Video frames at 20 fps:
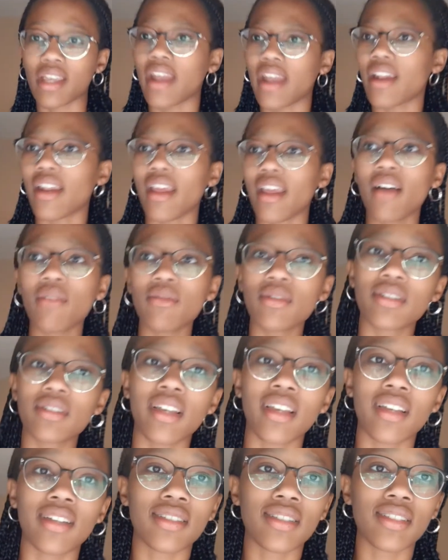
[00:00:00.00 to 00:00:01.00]
And now it's
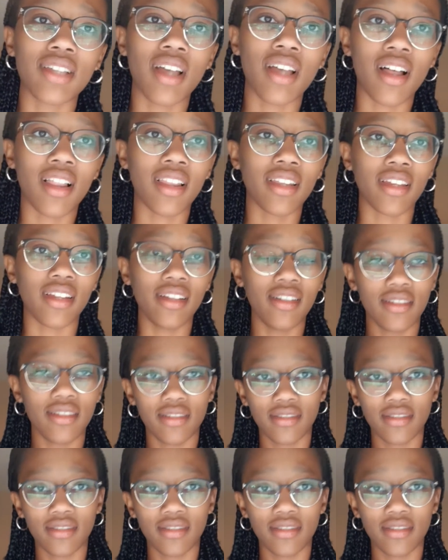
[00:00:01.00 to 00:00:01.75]
like a solid